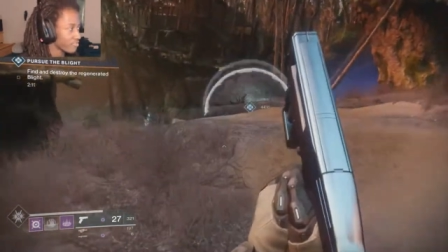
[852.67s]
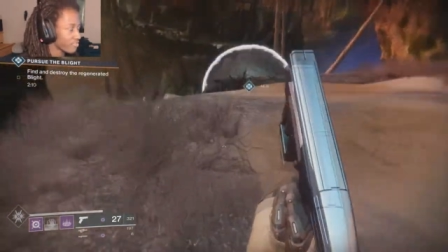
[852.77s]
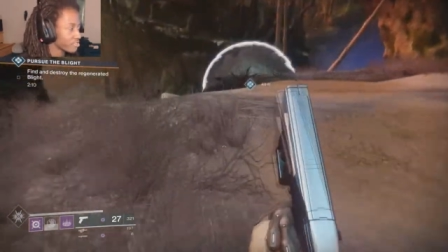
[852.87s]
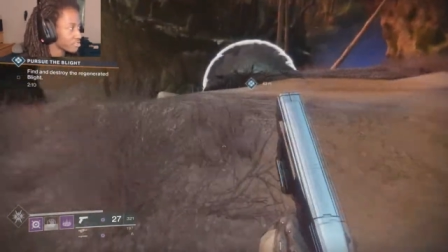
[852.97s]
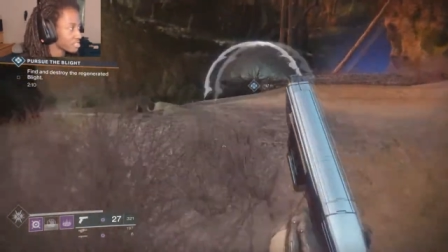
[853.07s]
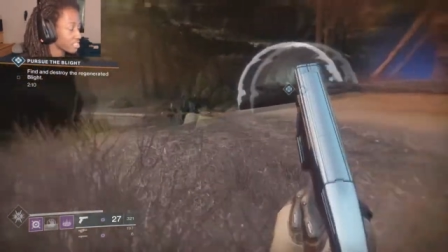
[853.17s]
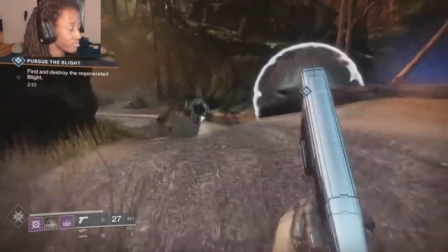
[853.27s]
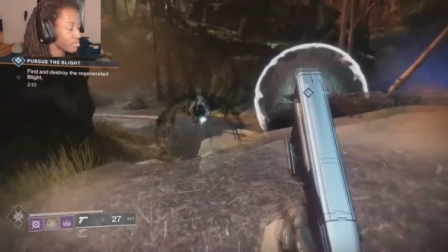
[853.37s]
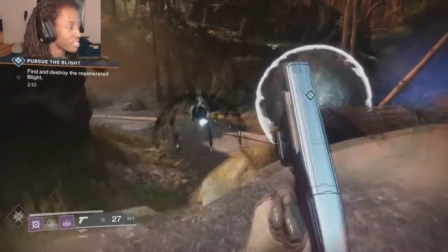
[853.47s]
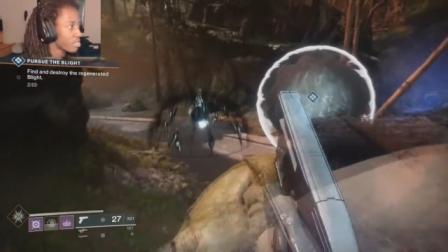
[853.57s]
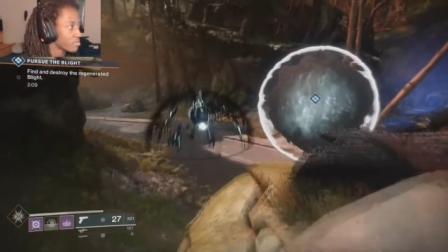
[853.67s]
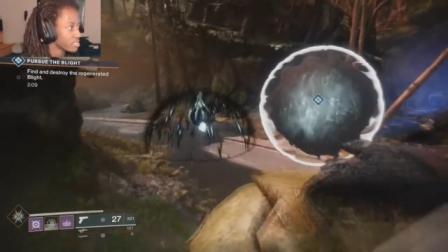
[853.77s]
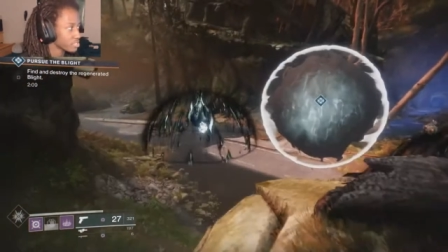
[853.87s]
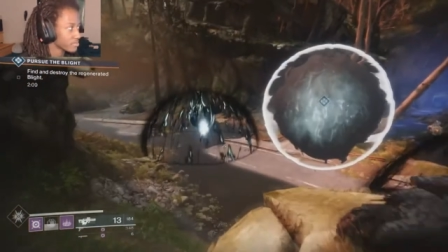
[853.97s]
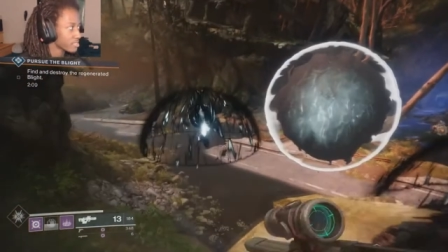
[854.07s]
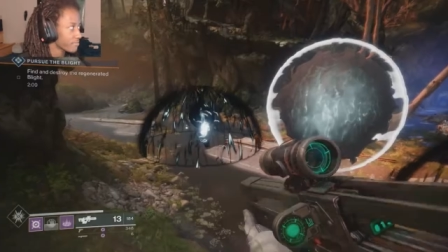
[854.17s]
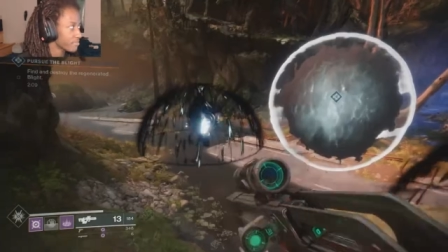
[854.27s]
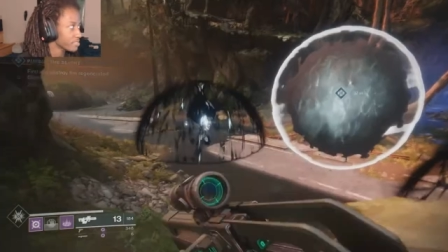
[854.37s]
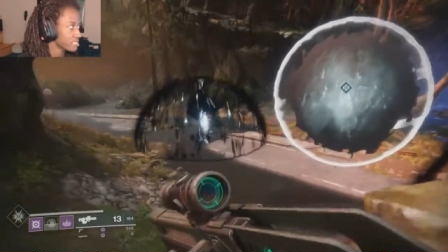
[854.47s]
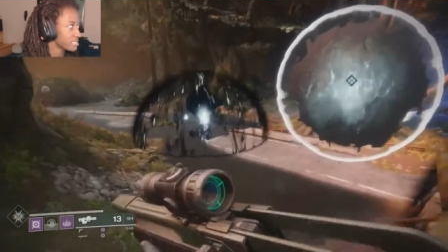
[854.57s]
First, they're both helmets.
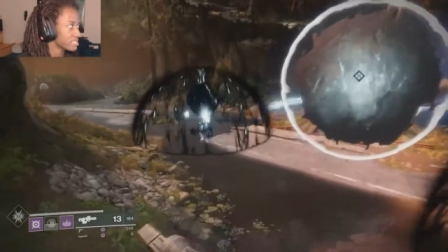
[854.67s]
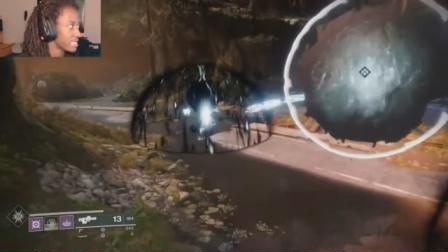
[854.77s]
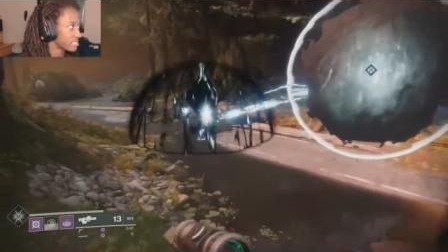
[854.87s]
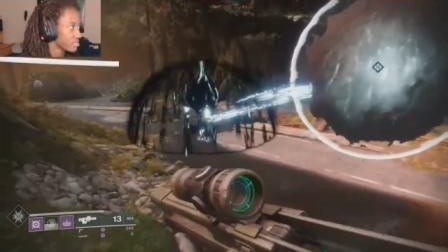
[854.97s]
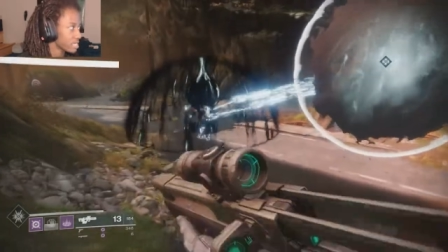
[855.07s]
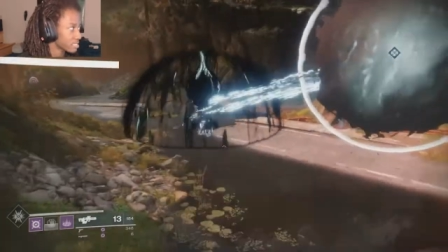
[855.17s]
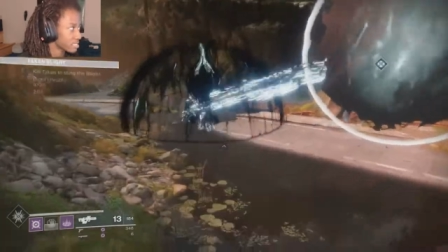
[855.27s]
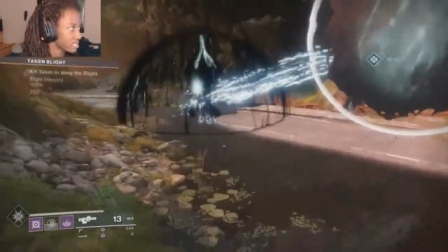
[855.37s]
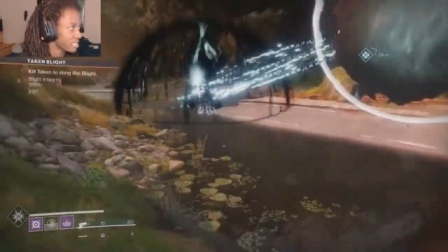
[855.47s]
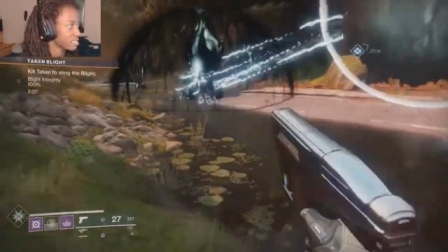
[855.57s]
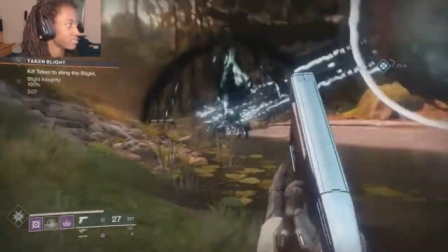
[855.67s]
First is Nezarec's Sin.